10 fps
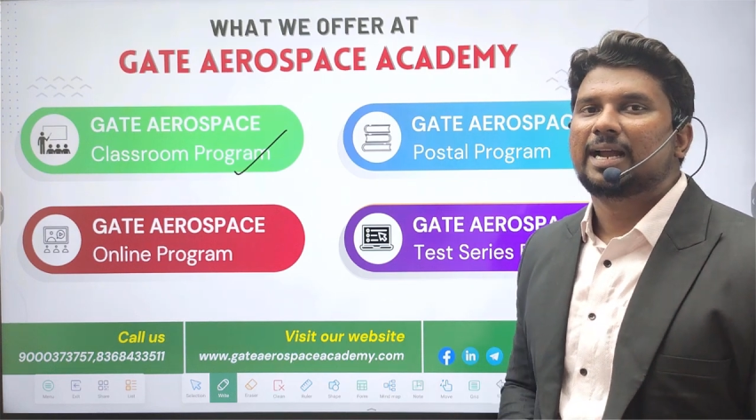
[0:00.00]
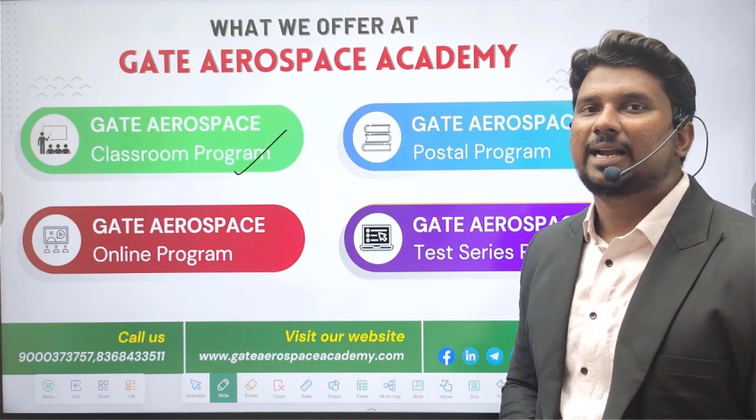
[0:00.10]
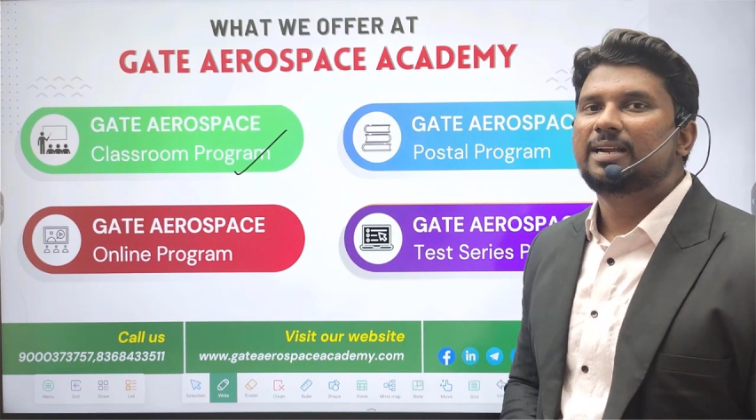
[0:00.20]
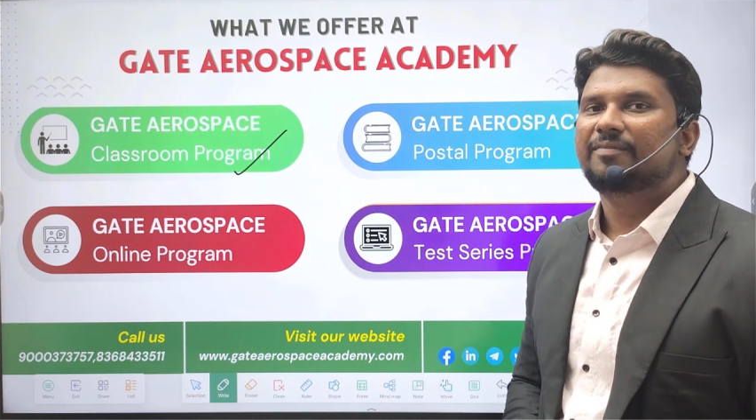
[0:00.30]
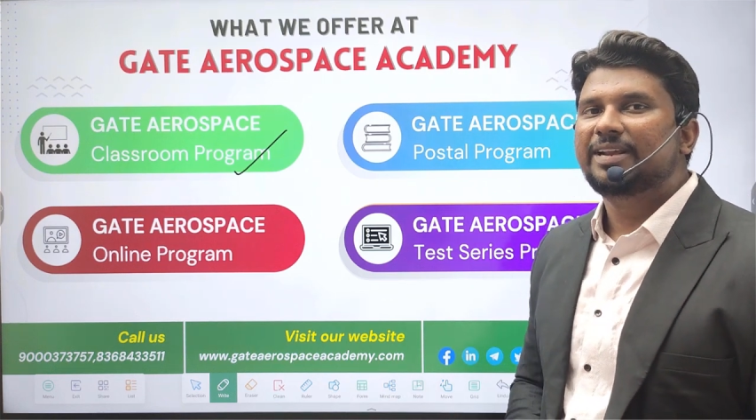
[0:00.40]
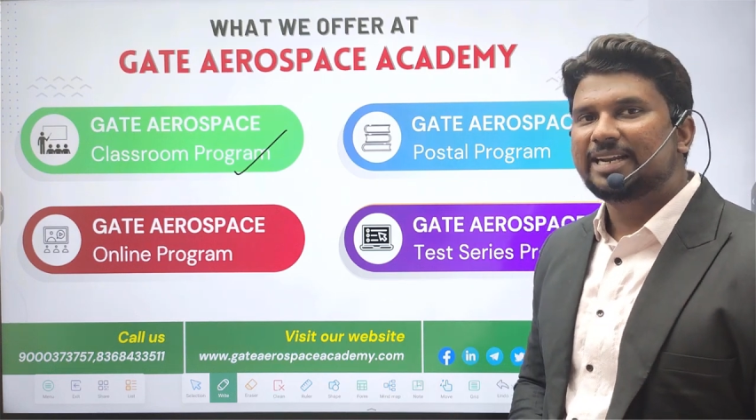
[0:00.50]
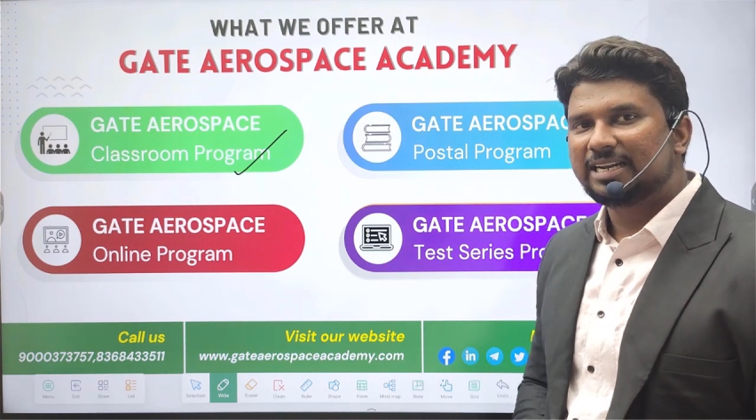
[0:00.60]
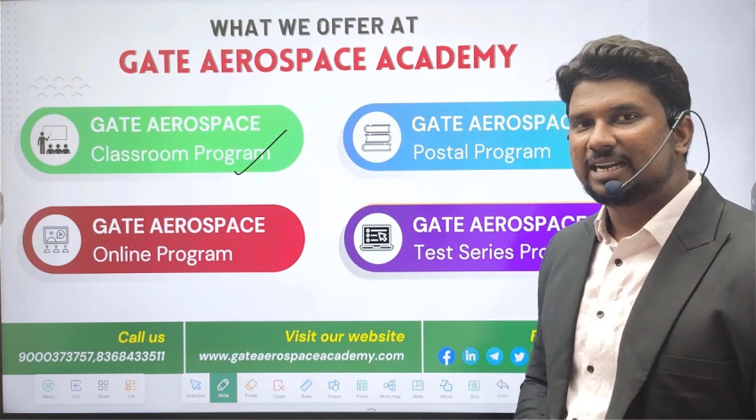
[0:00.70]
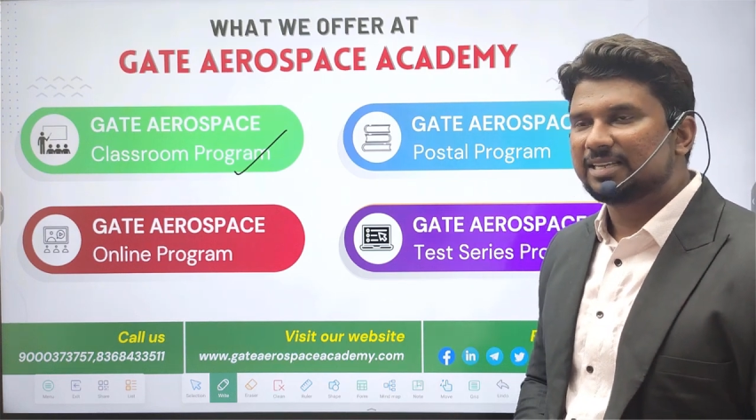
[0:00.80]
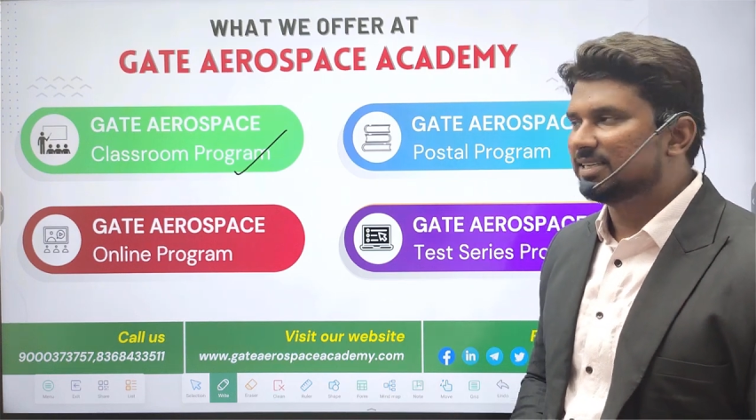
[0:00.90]
and
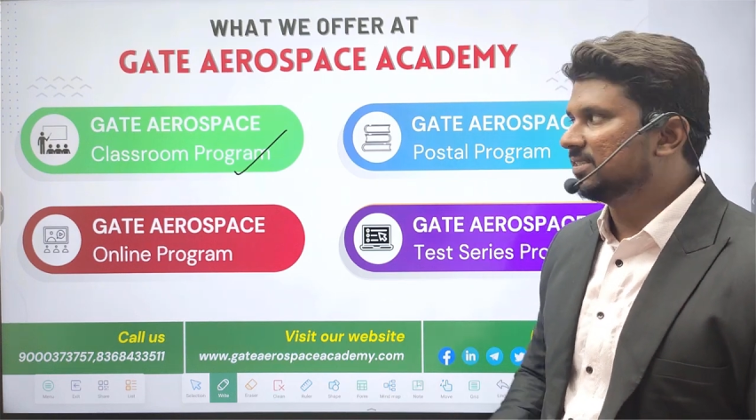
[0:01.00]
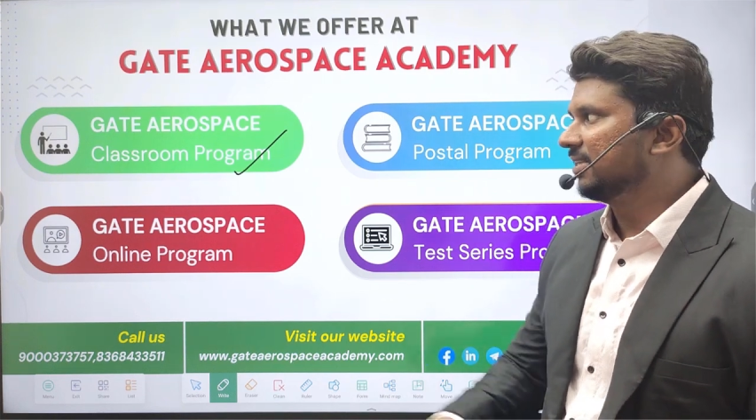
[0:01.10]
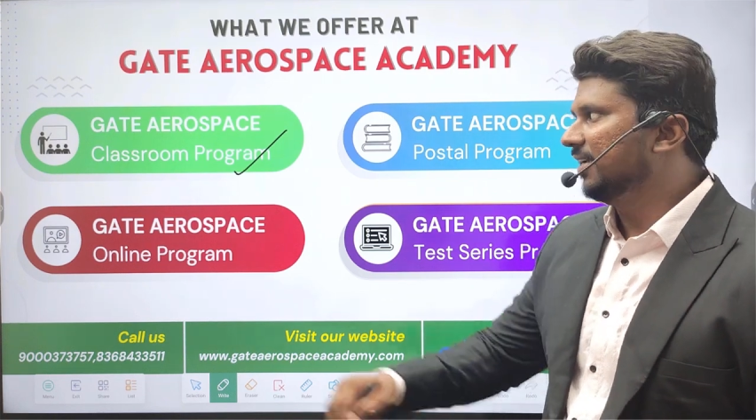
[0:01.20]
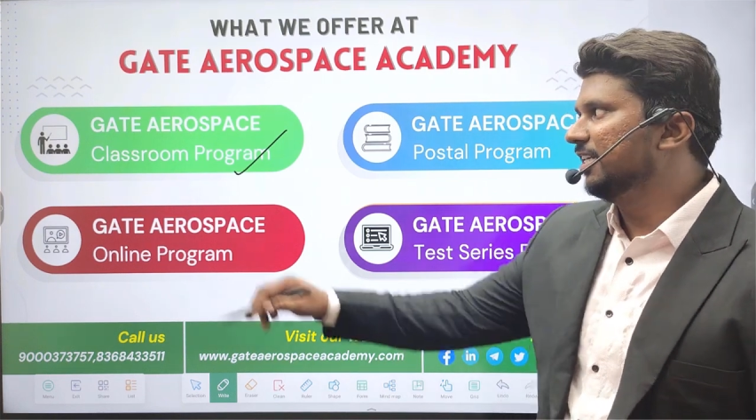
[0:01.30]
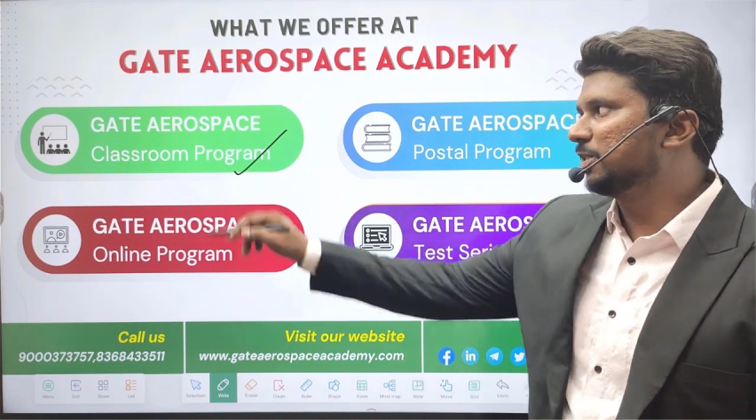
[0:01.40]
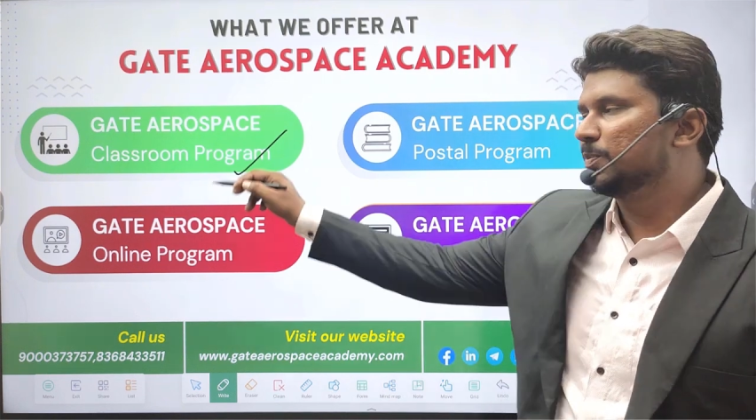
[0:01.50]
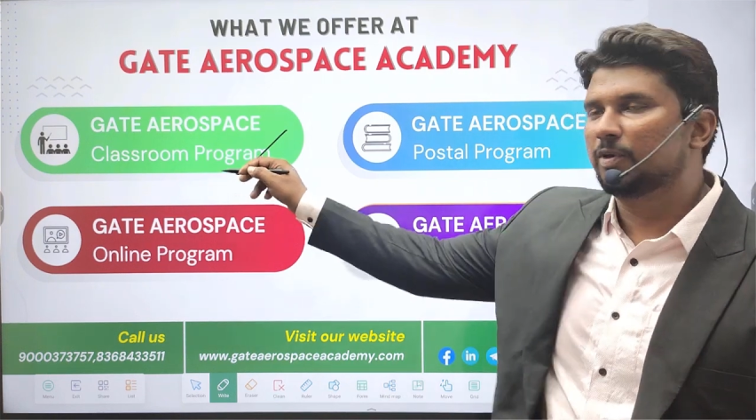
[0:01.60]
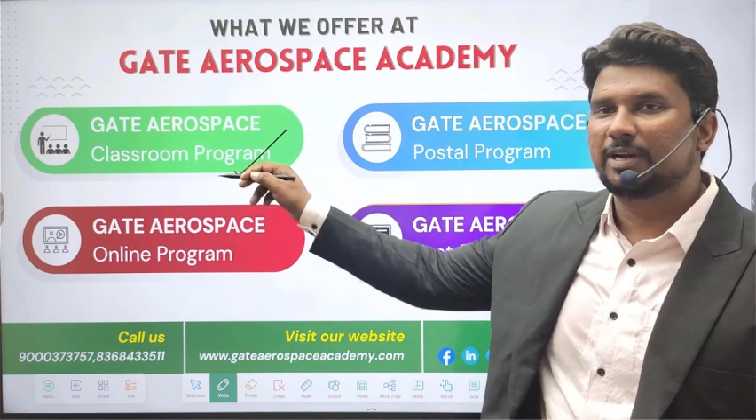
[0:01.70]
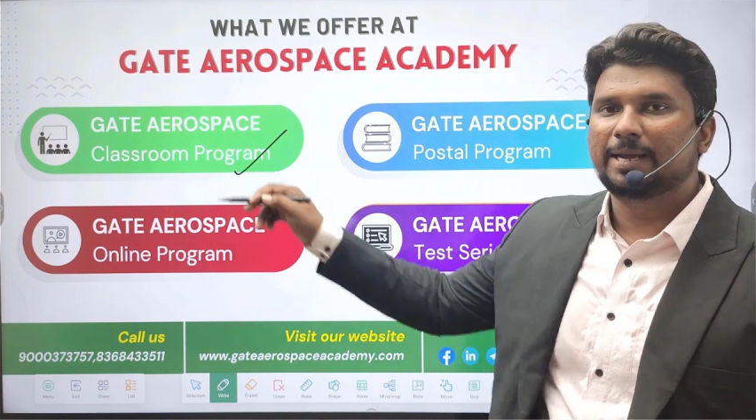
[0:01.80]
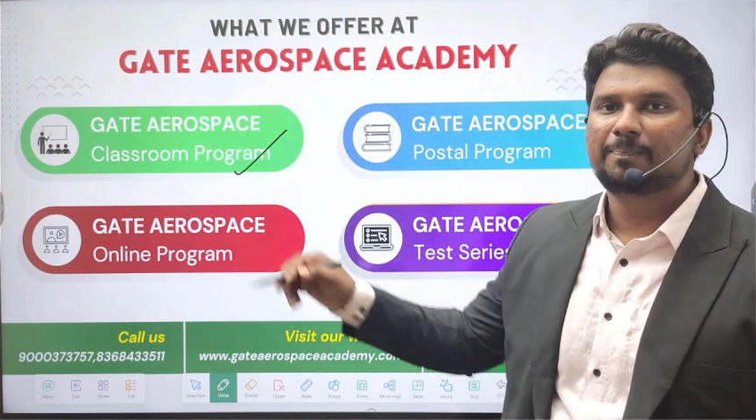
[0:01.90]
weekend classes in this
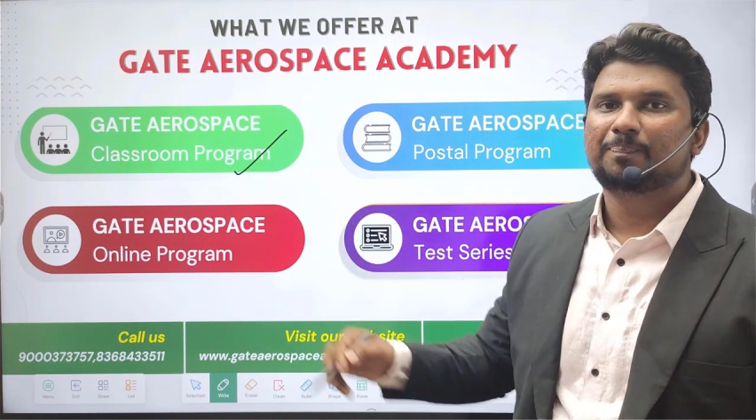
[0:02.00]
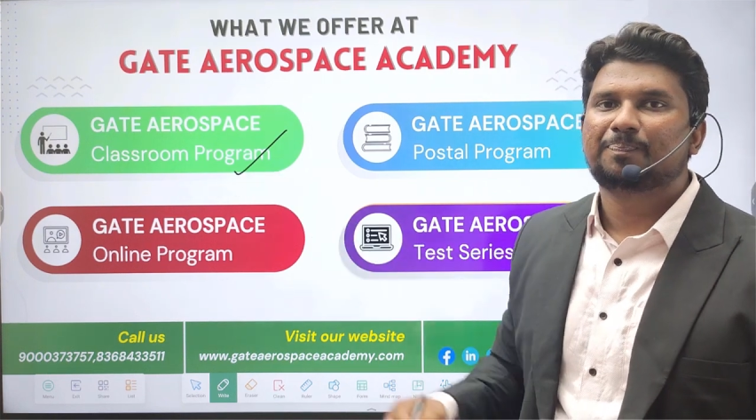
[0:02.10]
program